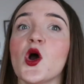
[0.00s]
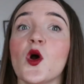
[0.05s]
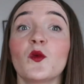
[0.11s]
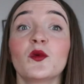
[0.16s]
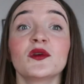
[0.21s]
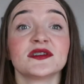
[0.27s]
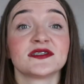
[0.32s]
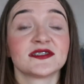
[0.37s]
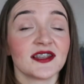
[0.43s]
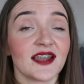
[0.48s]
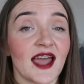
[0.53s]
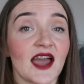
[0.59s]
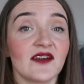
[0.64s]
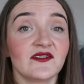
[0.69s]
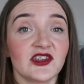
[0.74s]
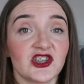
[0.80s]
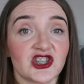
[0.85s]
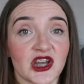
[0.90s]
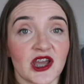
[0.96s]
We still
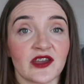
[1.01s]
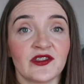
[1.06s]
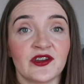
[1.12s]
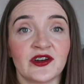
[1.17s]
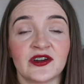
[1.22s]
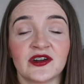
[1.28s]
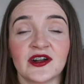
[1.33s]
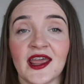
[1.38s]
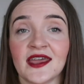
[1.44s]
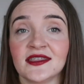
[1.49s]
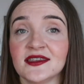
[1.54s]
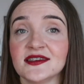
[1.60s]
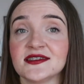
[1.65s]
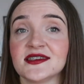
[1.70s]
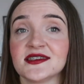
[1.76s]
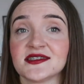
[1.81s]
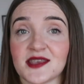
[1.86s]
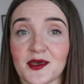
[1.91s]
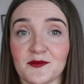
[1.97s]
have each other, and this
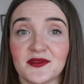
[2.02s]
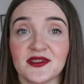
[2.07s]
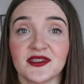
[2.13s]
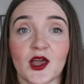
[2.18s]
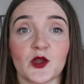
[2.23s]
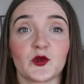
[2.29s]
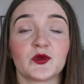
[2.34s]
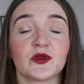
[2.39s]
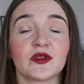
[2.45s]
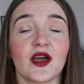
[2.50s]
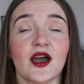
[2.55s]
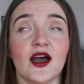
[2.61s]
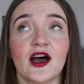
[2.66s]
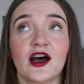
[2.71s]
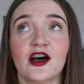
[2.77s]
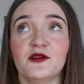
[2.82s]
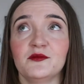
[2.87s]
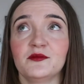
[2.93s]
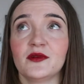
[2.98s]
is something that
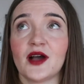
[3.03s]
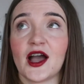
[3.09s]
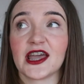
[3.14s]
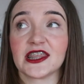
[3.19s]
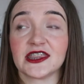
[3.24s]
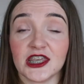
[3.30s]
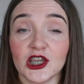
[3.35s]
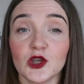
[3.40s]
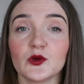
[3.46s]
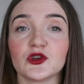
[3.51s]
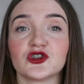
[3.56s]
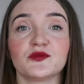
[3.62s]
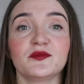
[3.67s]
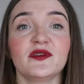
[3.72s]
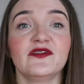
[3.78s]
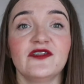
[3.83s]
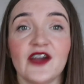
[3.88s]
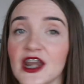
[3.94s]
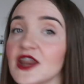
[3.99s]
I think we should
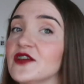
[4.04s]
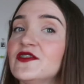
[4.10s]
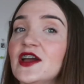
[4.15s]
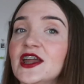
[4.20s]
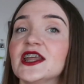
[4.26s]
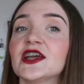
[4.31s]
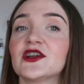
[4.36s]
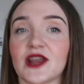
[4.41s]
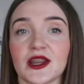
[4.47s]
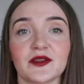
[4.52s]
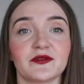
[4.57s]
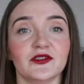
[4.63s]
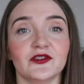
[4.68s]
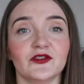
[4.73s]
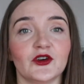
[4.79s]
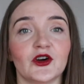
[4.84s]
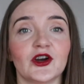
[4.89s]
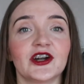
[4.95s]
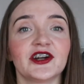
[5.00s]
be very, very grateful
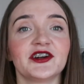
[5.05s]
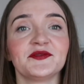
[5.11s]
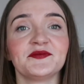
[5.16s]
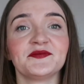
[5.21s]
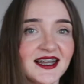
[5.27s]
for.